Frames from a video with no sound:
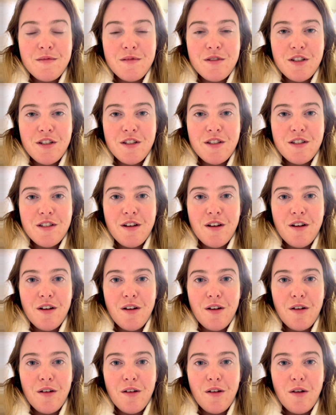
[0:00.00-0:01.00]
She's
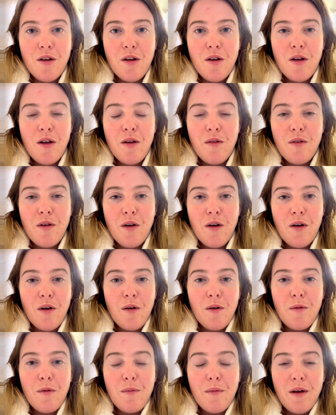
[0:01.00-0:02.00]
all, all
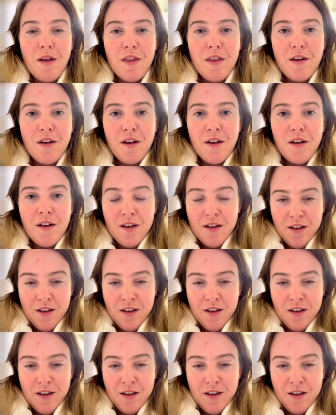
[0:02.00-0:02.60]
oh, mother.